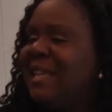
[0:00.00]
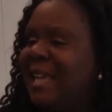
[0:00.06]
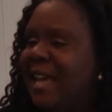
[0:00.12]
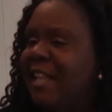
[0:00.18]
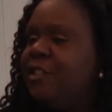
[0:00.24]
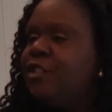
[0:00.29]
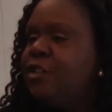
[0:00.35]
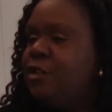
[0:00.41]

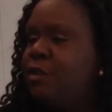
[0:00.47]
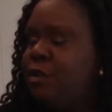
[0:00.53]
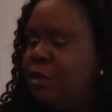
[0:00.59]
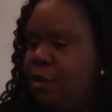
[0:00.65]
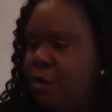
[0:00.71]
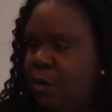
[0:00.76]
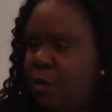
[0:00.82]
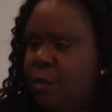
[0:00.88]
Get to
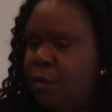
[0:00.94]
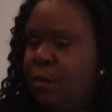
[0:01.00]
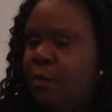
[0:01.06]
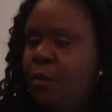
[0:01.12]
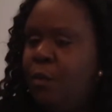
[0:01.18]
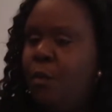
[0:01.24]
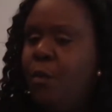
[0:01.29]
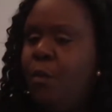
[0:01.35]

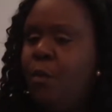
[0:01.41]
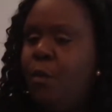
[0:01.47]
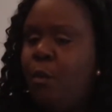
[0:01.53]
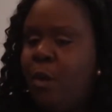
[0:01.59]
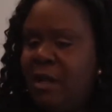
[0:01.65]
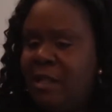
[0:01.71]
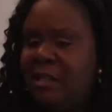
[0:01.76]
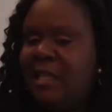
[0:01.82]
know
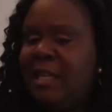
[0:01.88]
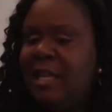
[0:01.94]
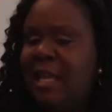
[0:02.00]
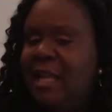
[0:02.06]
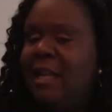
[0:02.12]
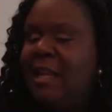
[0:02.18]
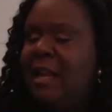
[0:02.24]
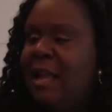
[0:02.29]
what the
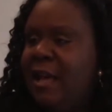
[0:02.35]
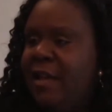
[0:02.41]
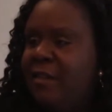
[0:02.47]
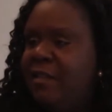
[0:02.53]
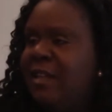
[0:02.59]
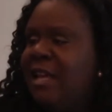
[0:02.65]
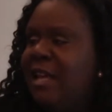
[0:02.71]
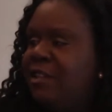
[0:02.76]
kid
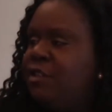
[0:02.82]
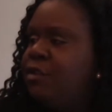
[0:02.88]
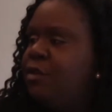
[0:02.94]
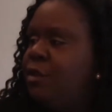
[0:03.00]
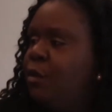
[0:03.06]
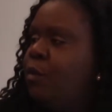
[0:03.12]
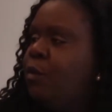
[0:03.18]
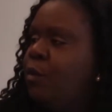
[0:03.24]
likes. Get to
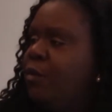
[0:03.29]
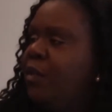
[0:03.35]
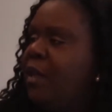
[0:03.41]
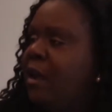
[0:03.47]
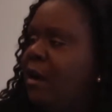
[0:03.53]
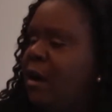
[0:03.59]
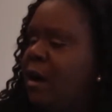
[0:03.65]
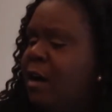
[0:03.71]
know who
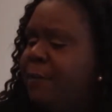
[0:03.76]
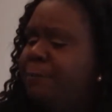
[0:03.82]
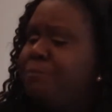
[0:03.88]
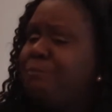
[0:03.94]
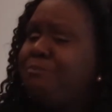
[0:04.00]
they are.